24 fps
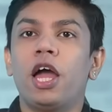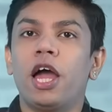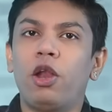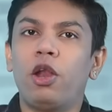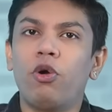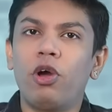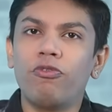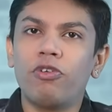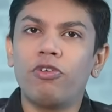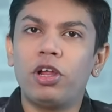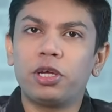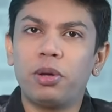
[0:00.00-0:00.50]
Hello
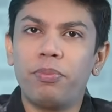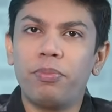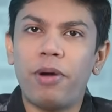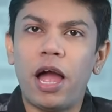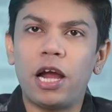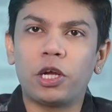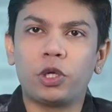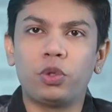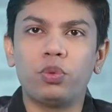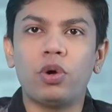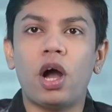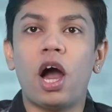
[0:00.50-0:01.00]
and welcome
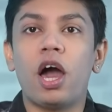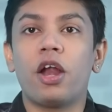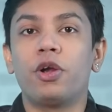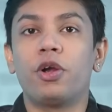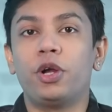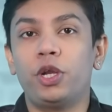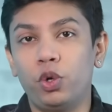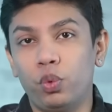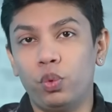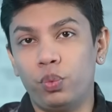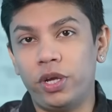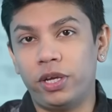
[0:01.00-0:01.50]
back to our
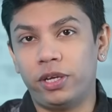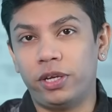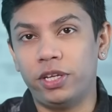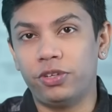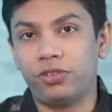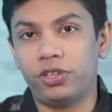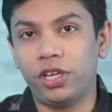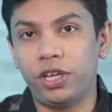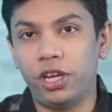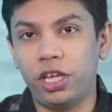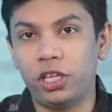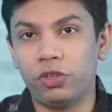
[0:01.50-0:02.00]
new weekly
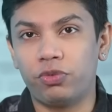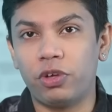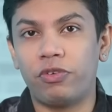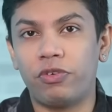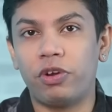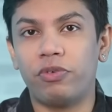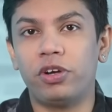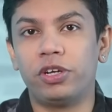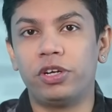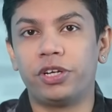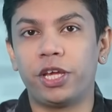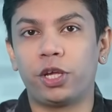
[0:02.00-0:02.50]
series where we
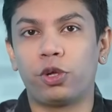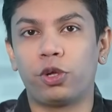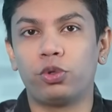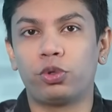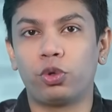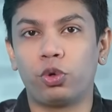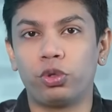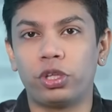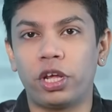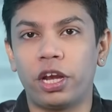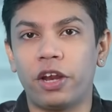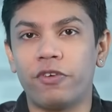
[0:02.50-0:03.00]
will take you
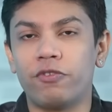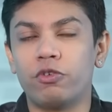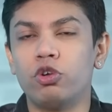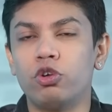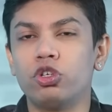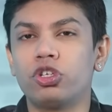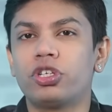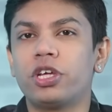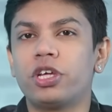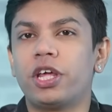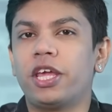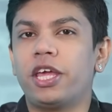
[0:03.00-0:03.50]
through the
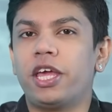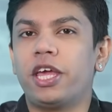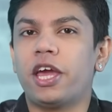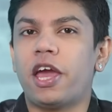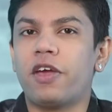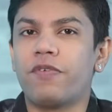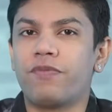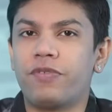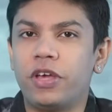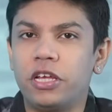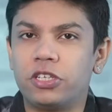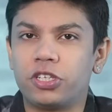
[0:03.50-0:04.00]
revolutionary
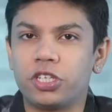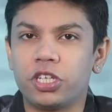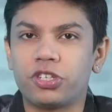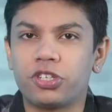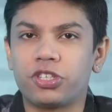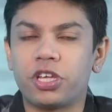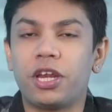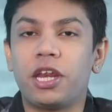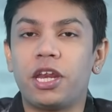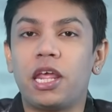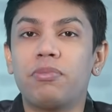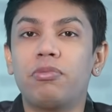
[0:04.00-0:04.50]
AI features
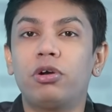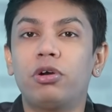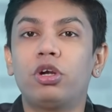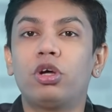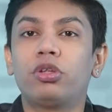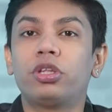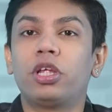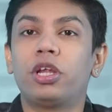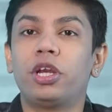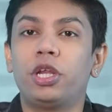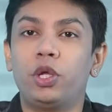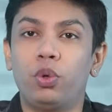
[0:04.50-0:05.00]
enabled
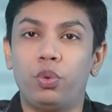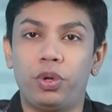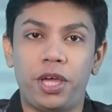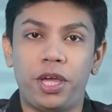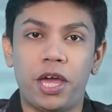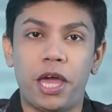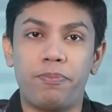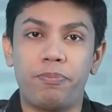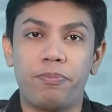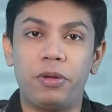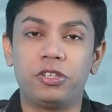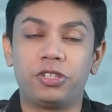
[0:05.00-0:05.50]
on the new
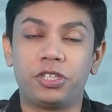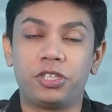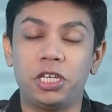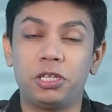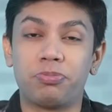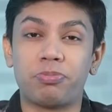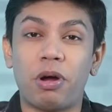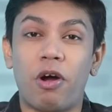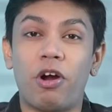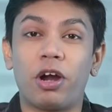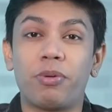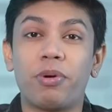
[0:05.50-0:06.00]
AI
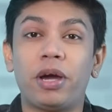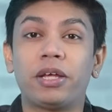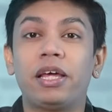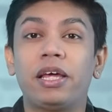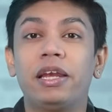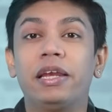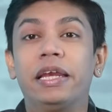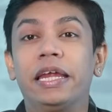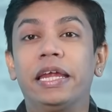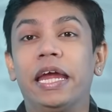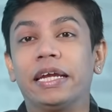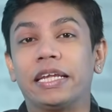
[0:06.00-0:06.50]
PCs powered by the
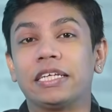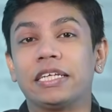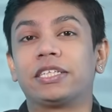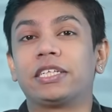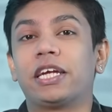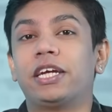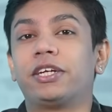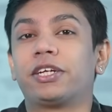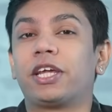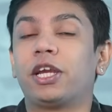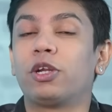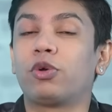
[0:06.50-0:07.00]
latest
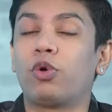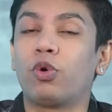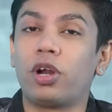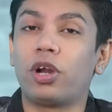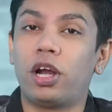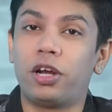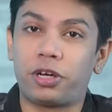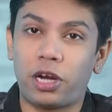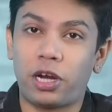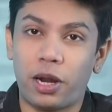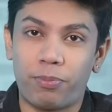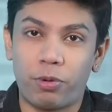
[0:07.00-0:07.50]
Intel Core
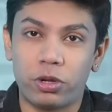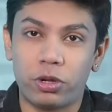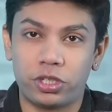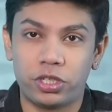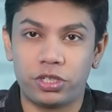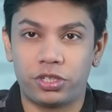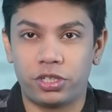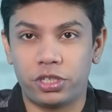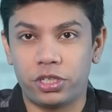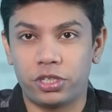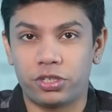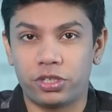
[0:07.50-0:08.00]
Ultra
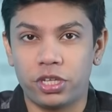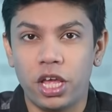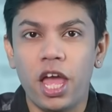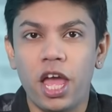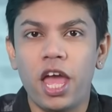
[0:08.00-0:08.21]
processors.